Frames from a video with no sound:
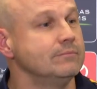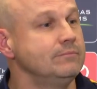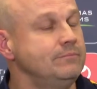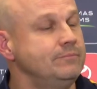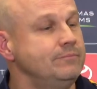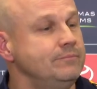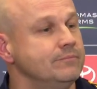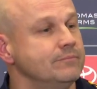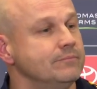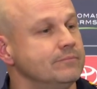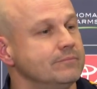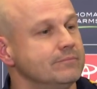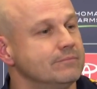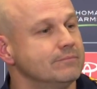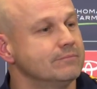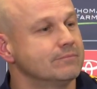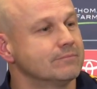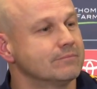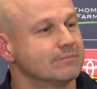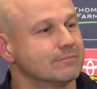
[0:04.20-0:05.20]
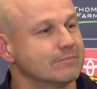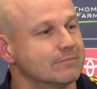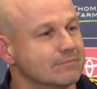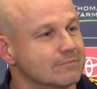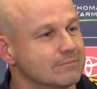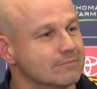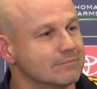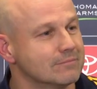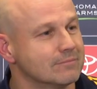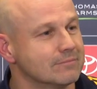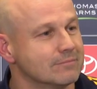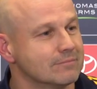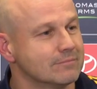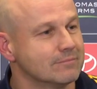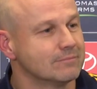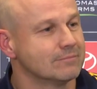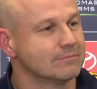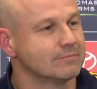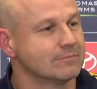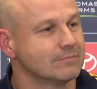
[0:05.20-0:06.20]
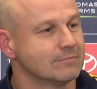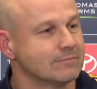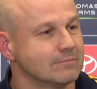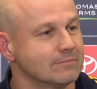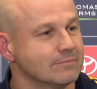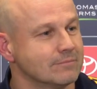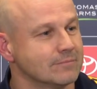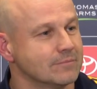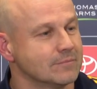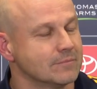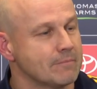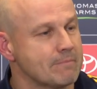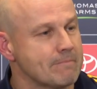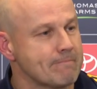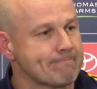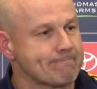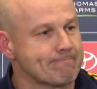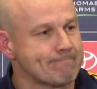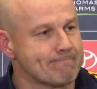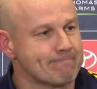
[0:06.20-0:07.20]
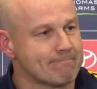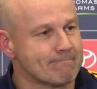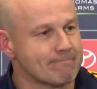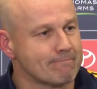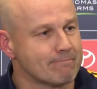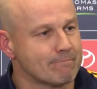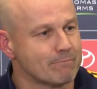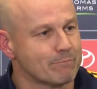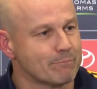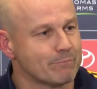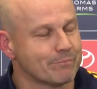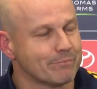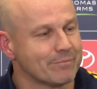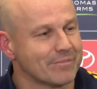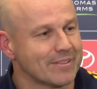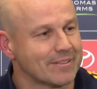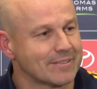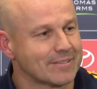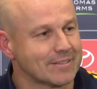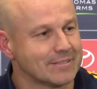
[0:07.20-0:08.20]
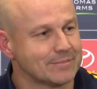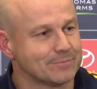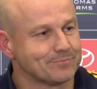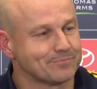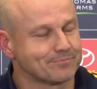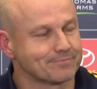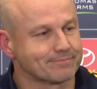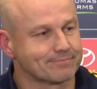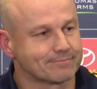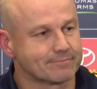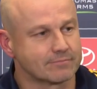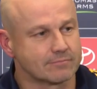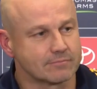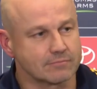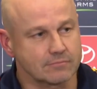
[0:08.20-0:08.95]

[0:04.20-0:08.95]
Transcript: [no speech]